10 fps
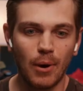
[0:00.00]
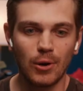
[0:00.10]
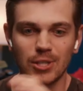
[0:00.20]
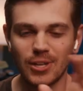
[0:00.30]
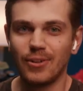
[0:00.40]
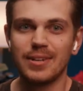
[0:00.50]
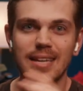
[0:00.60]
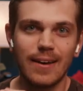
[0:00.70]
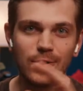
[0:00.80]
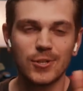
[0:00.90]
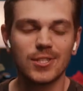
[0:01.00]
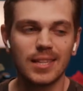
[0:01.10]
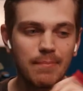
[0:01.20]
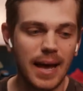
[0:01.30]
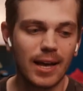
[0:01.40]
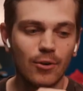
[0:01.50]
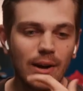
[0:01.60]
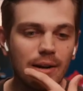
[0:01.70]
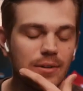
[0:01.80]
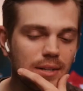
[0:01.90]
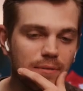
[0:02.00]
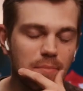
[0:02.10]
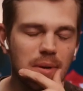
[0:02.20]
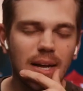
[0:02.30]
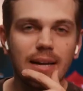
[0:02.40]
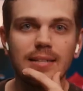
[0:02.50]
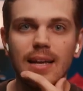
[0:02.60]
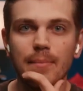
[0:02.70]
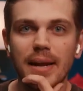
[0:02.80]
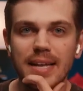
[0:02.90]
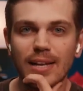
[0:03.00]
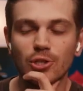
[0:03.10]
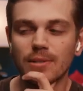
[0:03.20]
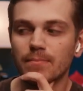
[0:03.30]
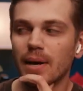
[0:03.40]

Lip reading: personal endeavors in the background that have been kind of taking my attention,